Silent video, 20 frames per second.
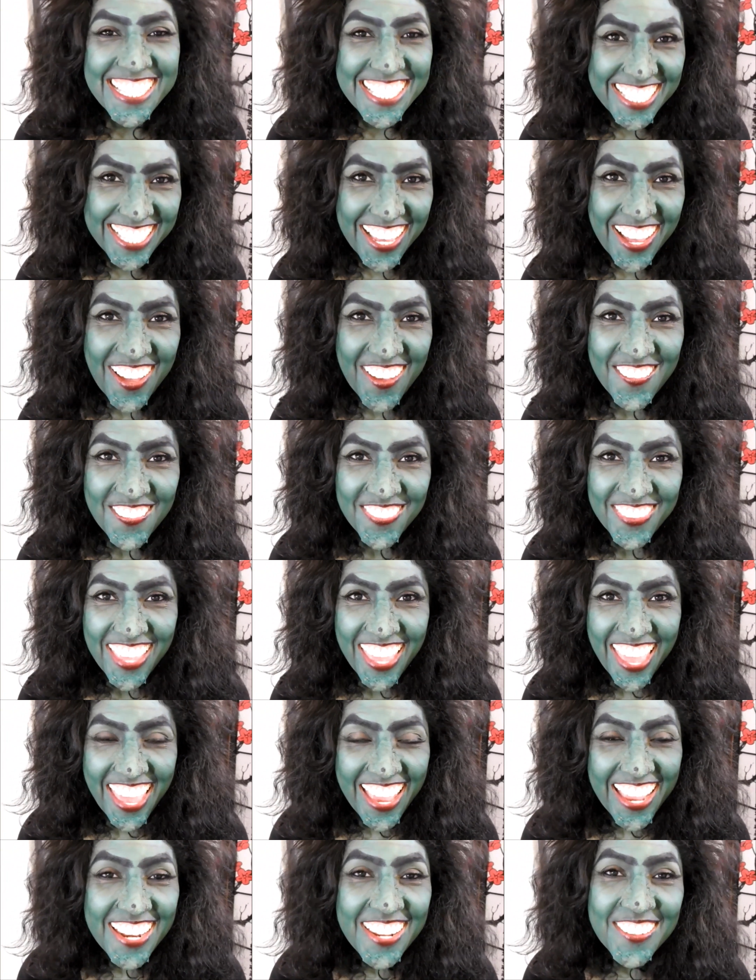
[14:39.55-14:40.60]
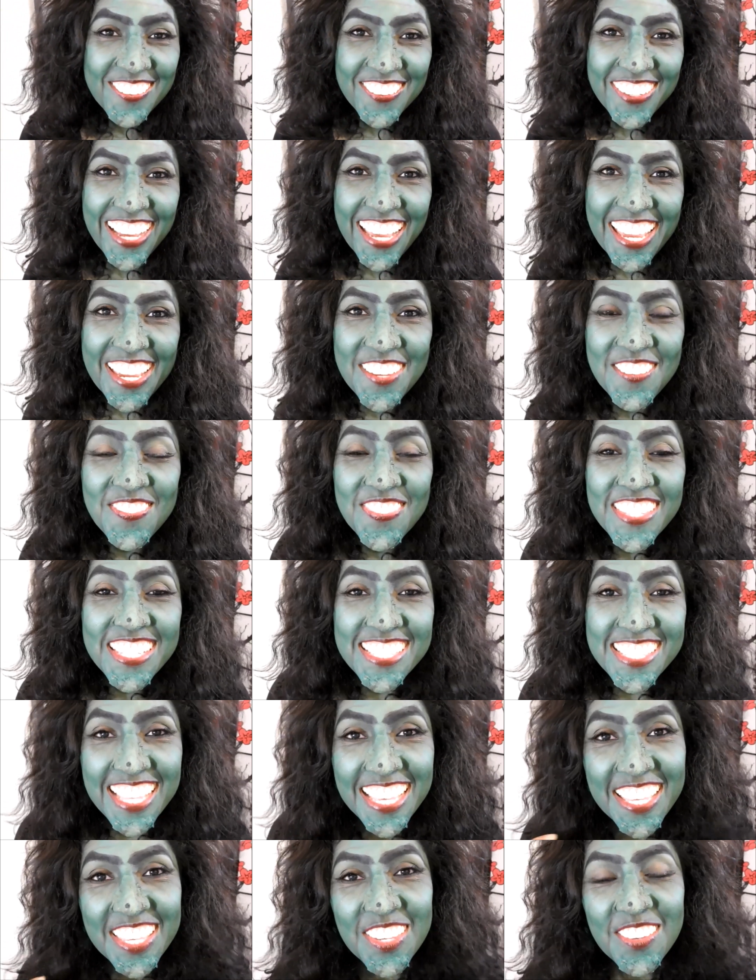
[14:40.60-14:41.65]
So anyway,
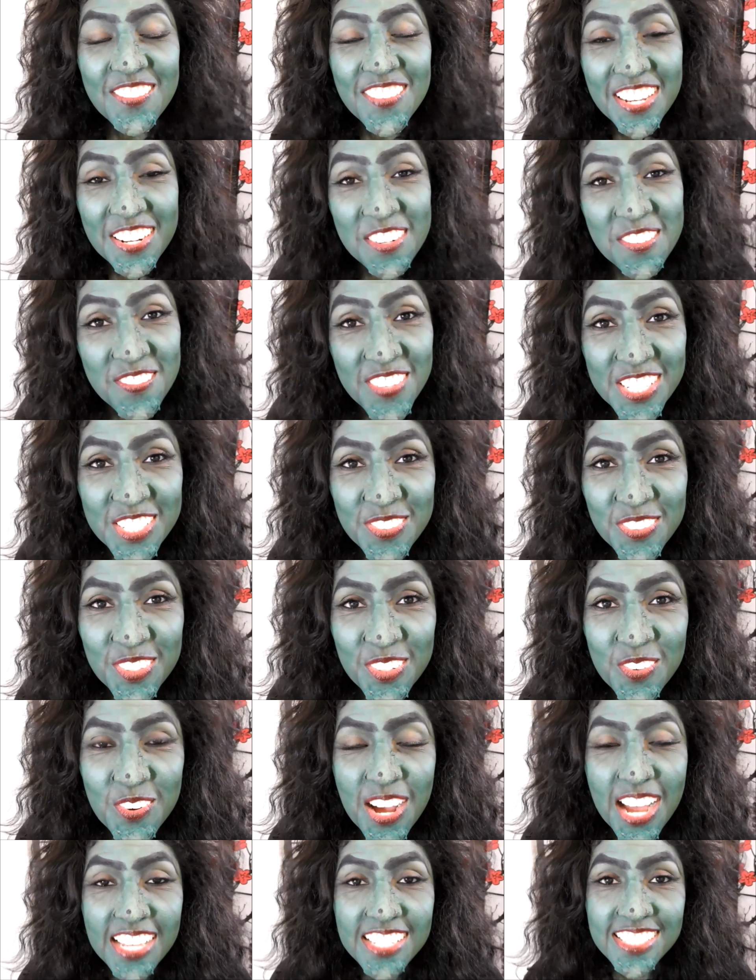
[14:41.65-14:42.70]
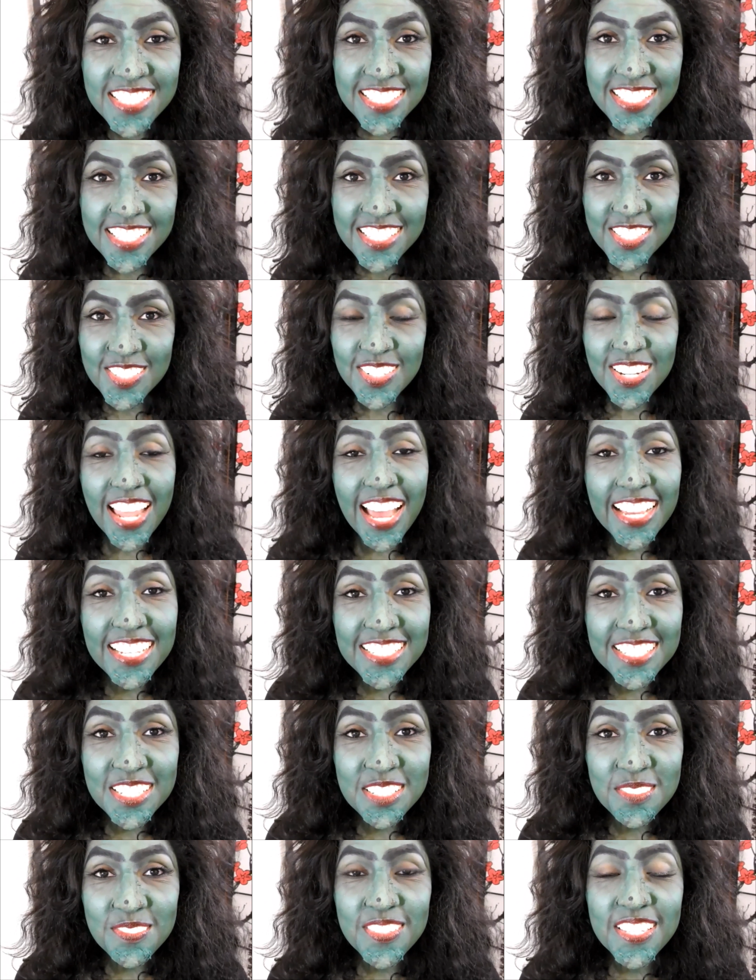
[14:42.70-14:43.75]
thank you very much for watching. If you like
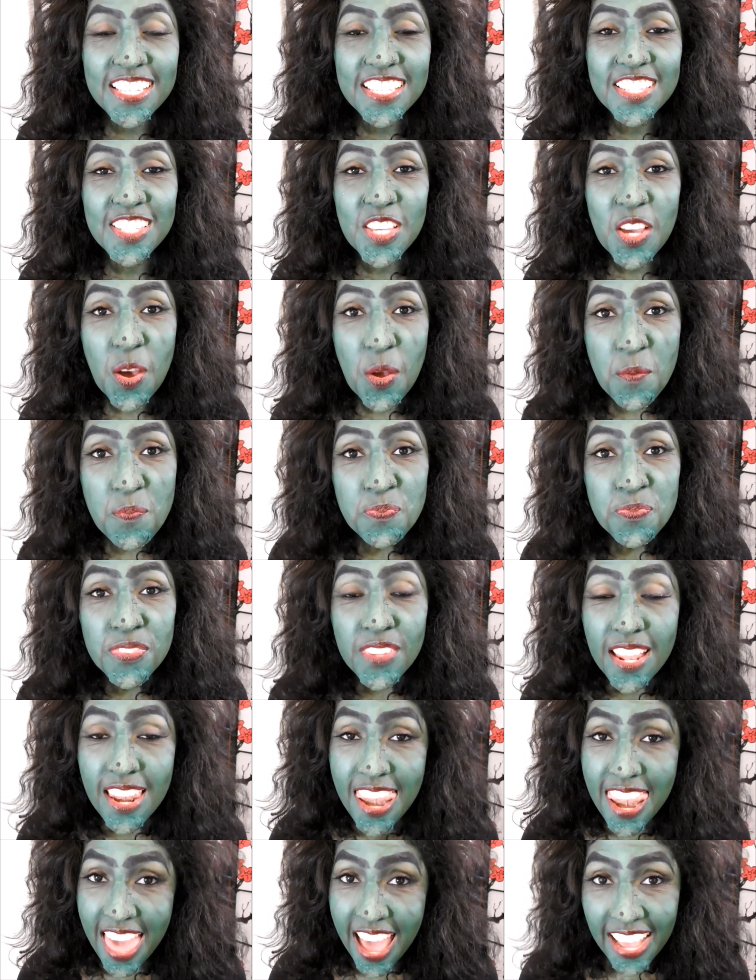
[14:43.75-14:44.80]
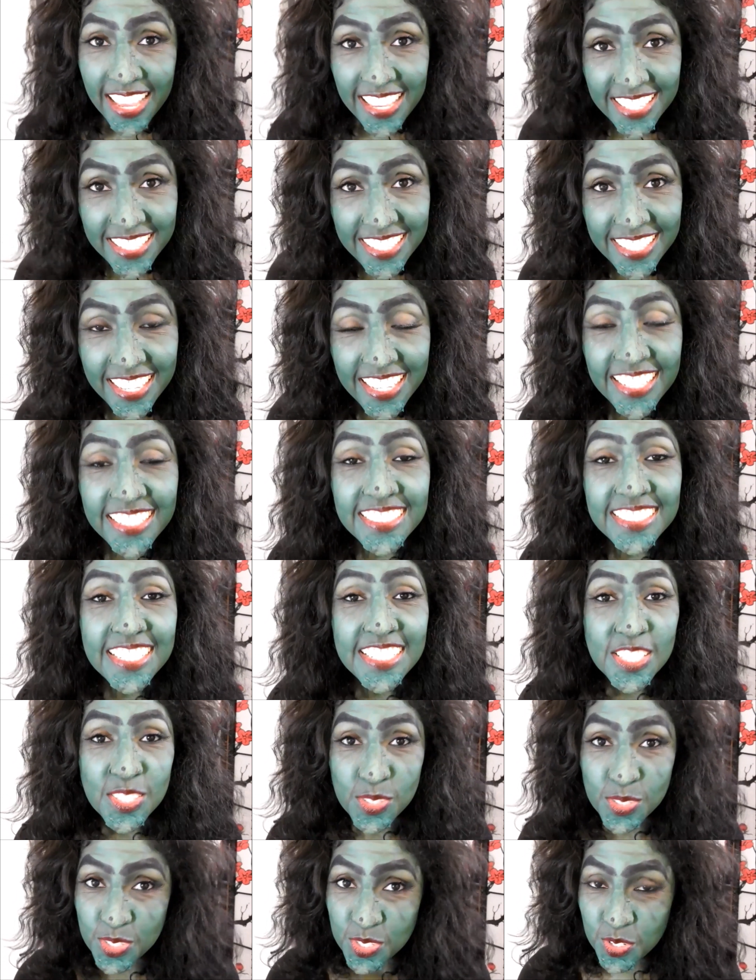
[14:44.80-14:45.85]
this video, like it,
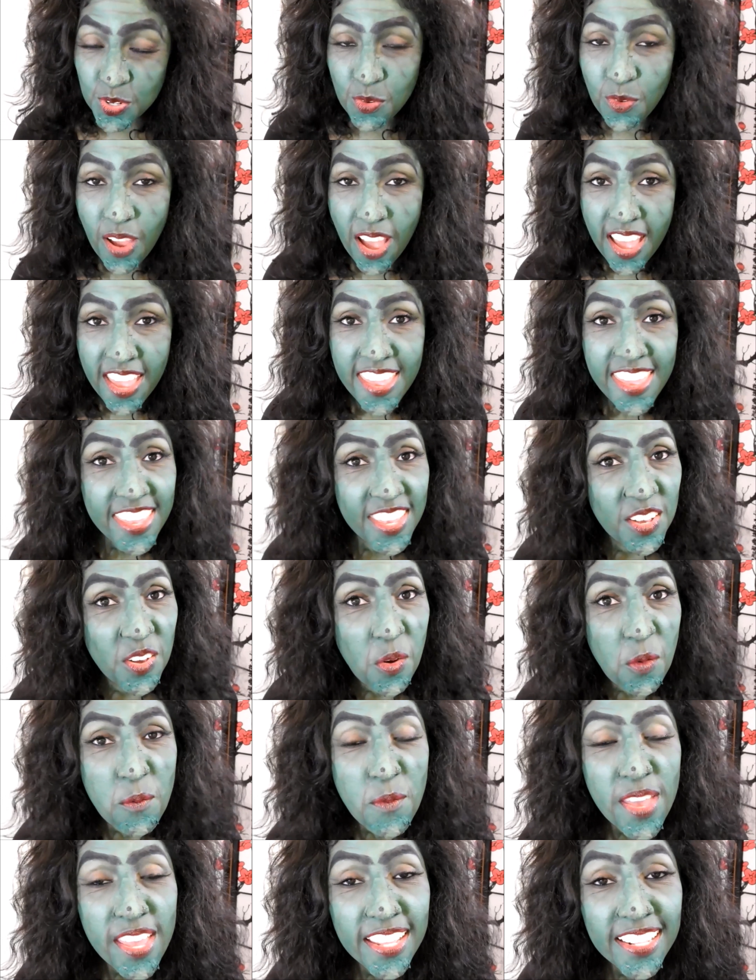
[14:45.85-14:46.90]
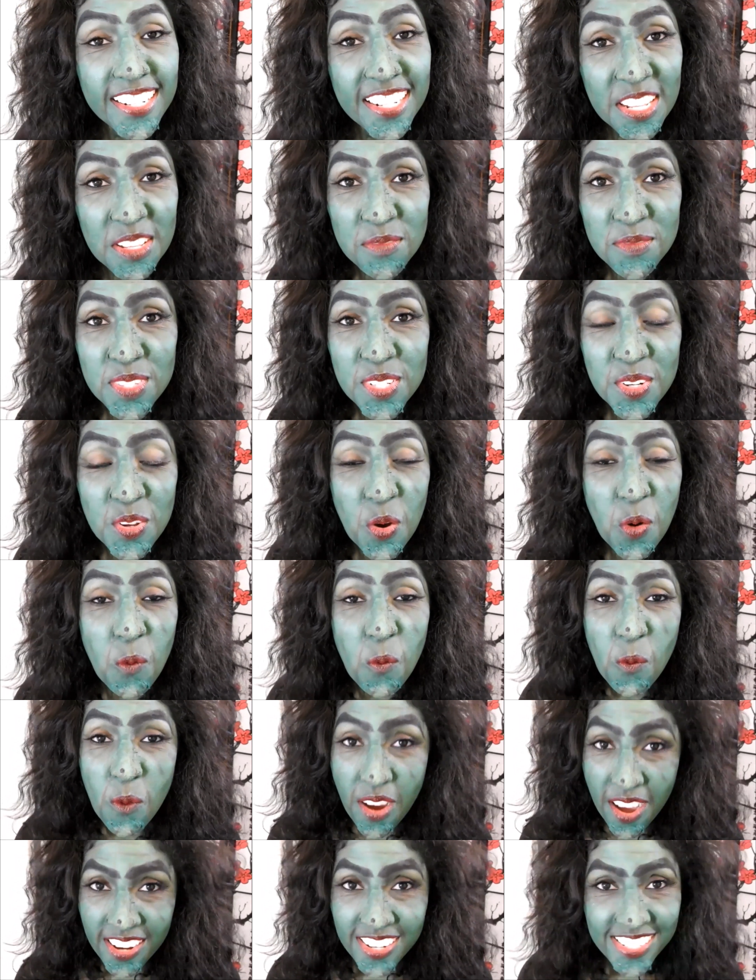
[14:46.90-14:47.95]
subscribe and comment. Let me know
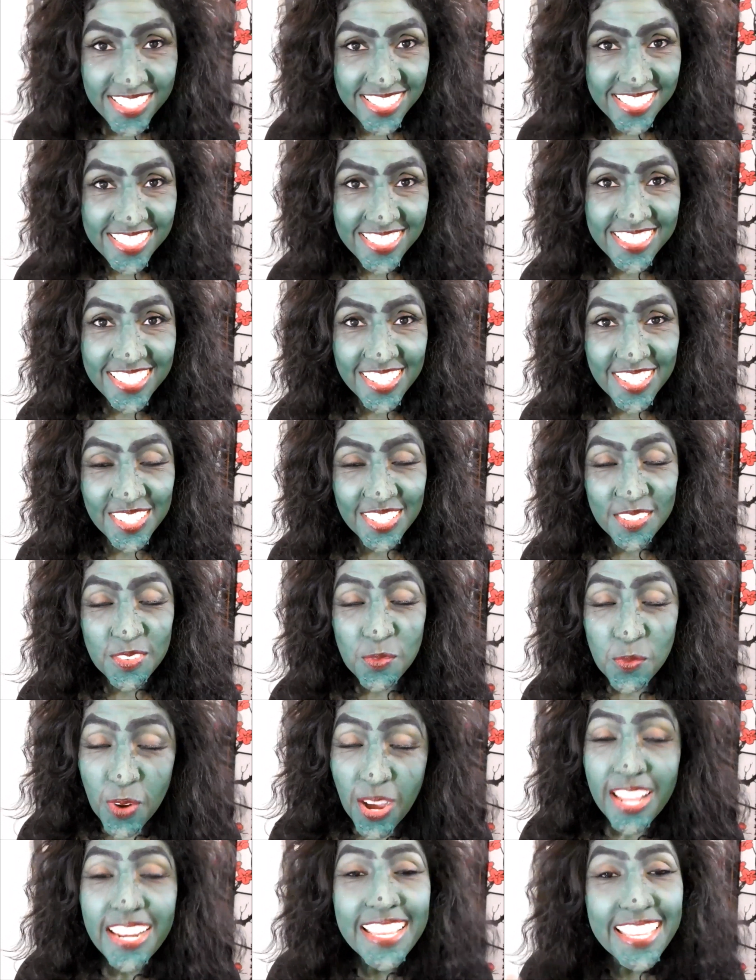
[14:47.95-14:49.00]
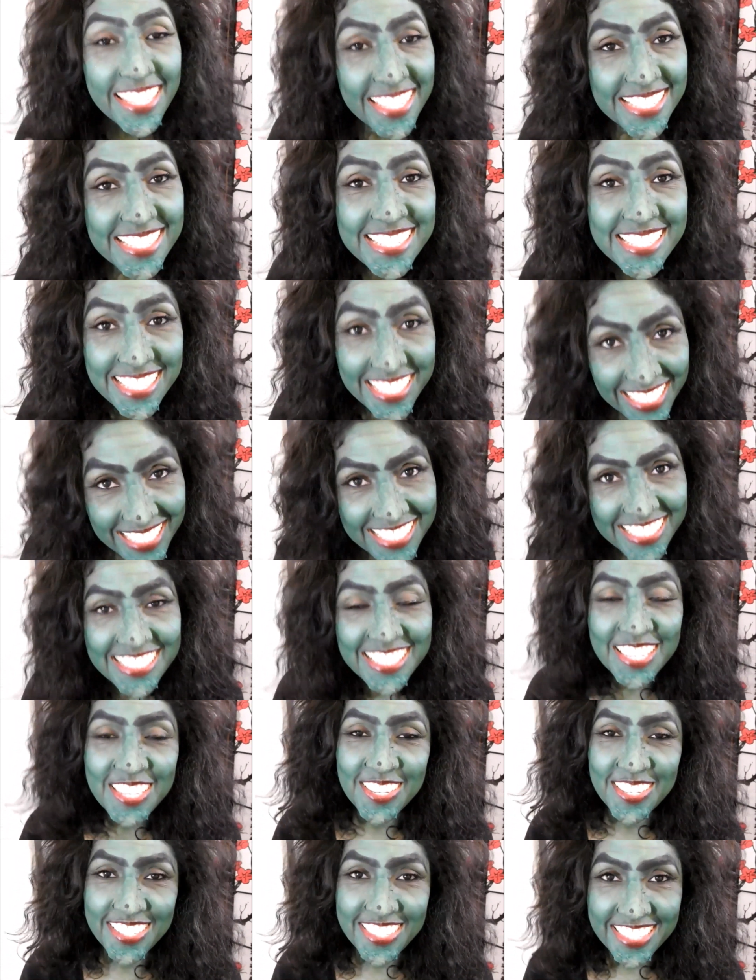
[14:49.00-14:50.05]
what is it
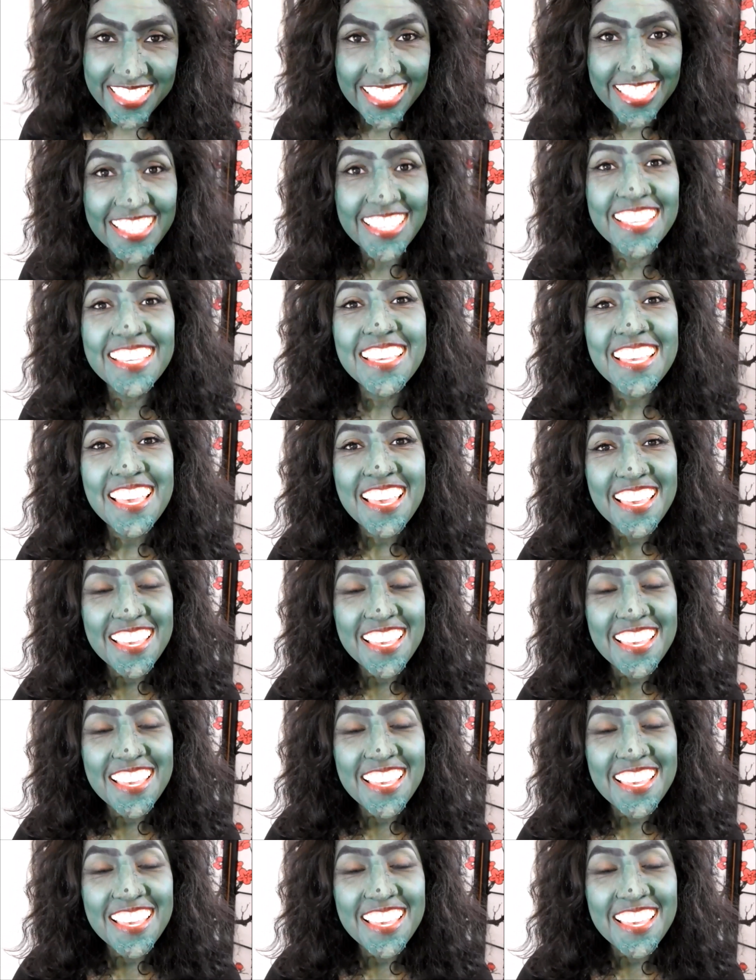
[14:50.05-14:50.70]
that you think.